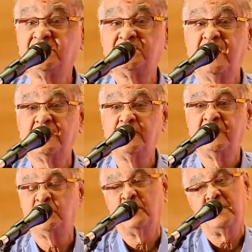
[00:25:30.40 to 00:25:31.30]
the
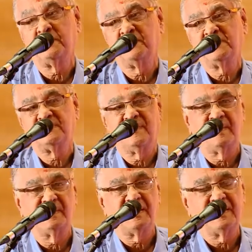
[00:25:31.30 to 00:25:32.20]
statement to him is
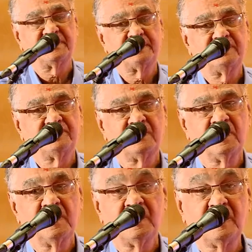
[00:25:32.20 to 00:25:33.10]
very nice.
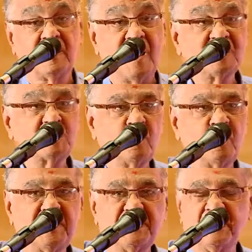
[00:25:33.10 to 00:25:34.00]
The
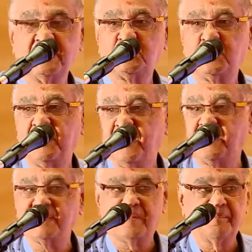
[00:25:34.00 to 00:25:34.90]
classroom teaching should be
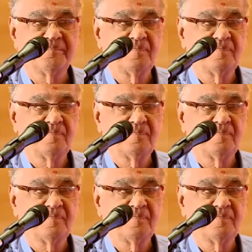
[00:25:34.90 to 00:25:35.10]
another.